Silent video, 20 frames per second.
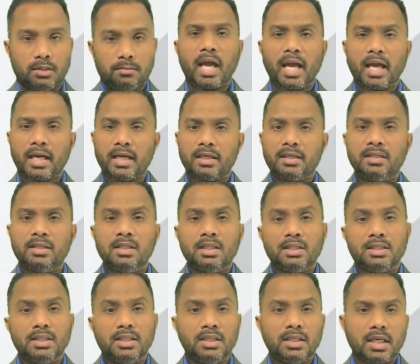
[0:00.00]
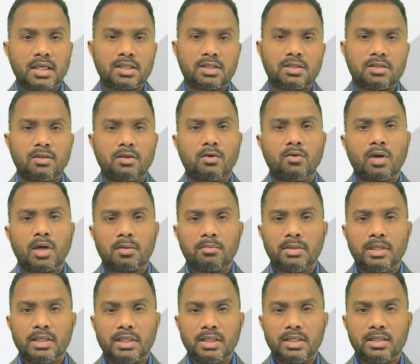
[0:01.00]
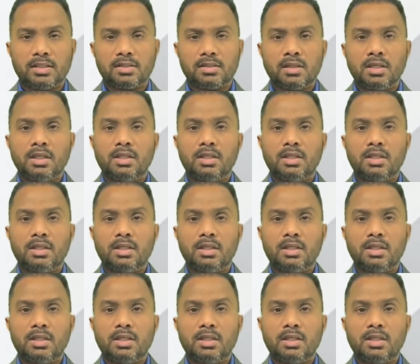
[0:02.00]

And the next requirement is